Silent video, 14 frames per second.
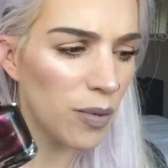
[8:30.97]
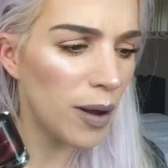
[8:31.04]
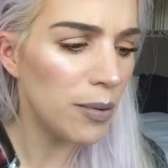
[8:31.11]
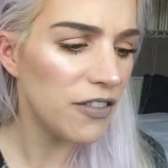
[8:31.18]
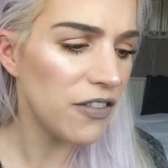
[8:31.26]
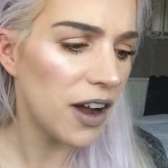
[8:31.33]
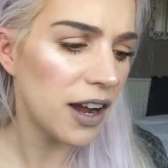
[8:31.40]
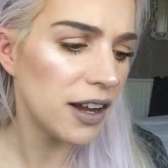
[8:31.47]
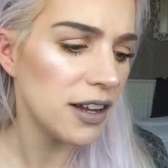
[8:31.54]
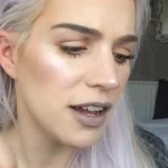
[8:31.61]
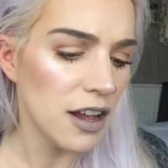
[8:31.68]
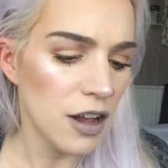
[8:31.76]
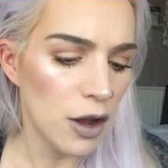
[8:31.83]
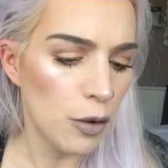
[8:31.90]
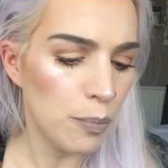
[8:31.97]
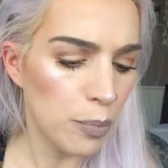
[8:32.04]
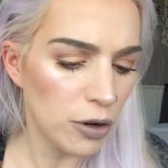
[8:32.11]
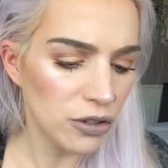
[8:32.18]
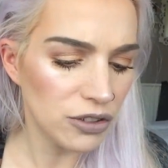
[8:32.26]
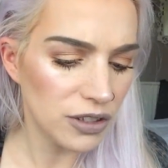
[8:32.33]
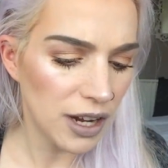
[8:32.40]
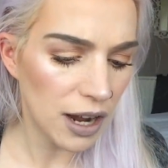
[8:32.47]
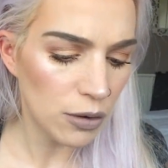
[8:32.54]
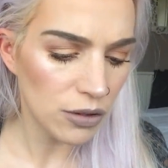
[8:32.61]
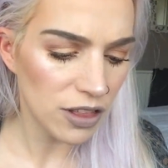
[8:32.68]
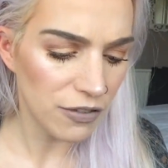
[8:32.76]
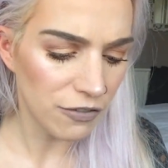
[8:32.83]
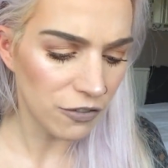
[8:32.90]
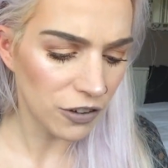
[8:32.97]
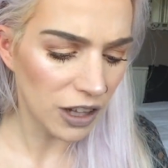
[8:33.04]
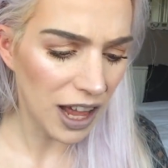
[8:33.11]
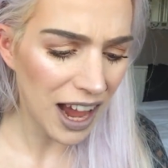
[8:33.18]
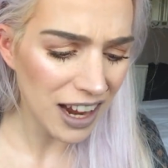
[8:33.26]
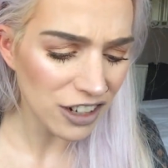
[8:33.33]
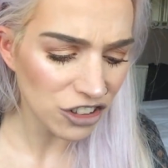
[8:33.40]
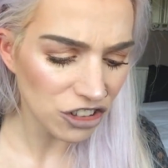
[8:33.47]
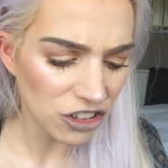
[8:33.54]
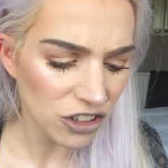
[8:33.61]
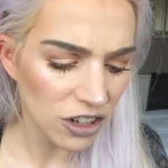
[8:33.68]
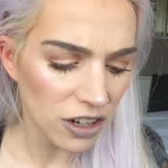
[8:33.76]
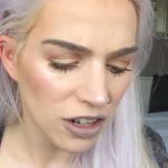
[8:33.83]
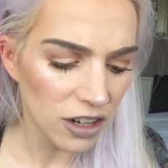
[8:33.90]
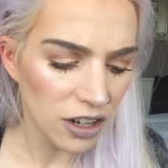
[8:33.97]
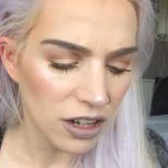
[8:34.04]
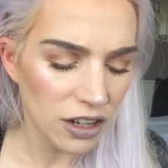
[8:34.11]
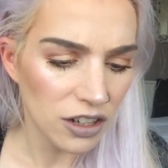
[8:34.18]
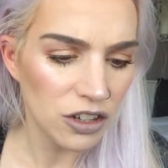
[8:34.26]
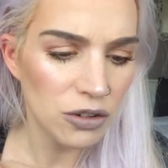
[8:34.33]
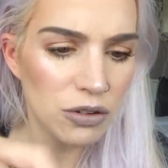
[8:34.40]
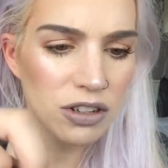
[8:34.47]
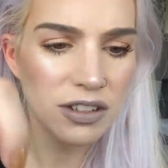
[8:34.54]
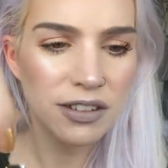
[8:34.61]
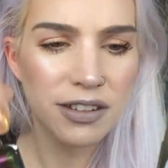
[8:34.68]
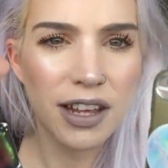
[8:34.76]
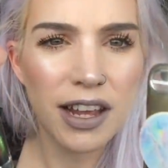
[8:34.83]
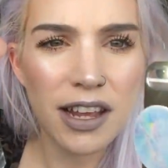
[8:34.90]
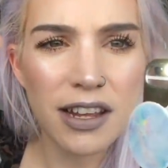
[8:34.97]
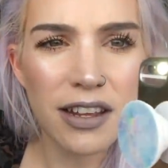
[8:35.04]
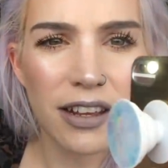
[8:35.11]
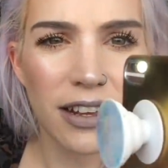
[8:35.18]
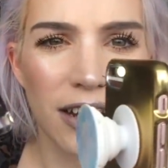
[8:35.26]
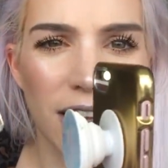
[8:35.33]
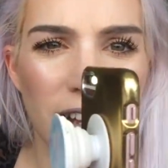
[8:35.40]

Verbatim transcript: Maybe if I bust out the flash, you could see.